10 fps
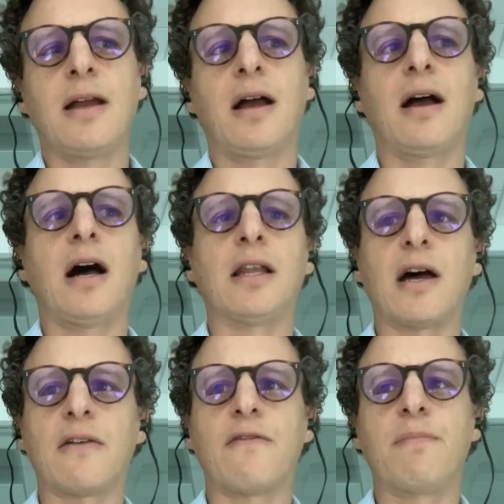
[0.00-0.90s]
uh, a
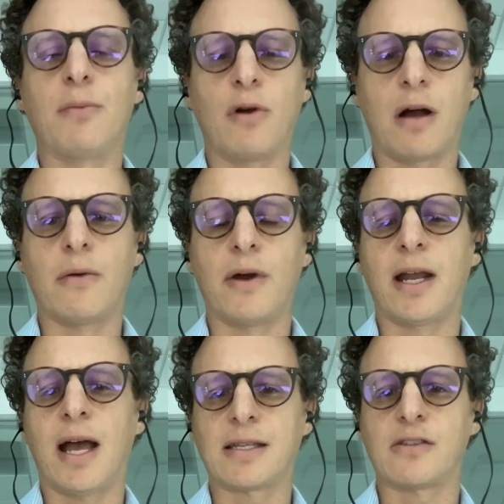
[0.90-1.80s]
lot of people come our way and
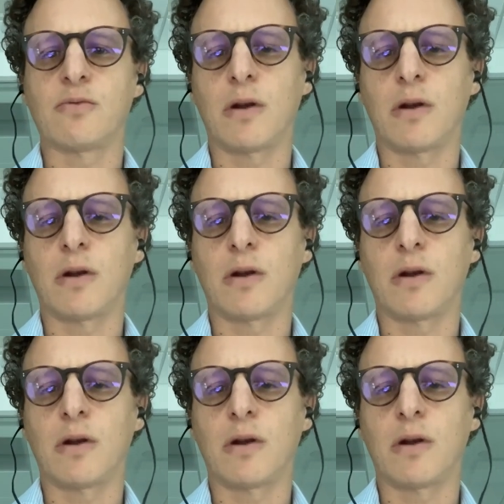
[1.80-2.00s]
ask us,